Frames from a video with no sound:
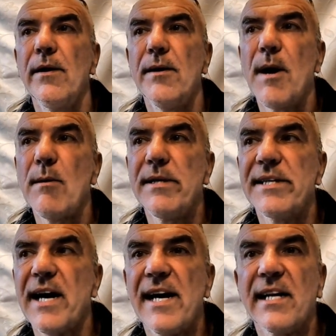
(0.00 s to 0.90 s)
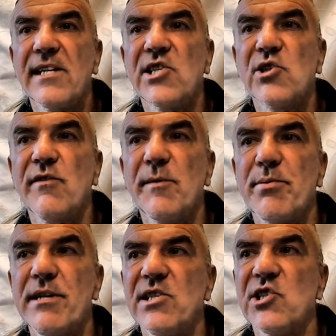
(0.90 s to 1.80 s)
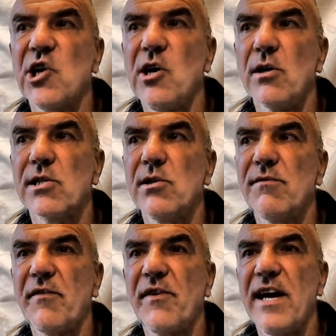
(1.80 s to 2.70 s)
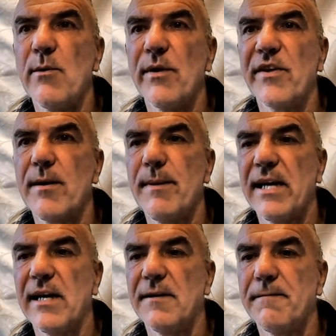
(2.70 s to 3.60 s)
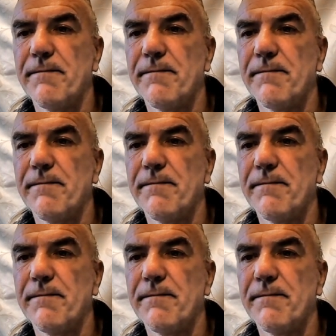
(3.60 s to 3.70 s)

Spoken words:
The moment Diana discovered Prince Charles' love affair with Camilla.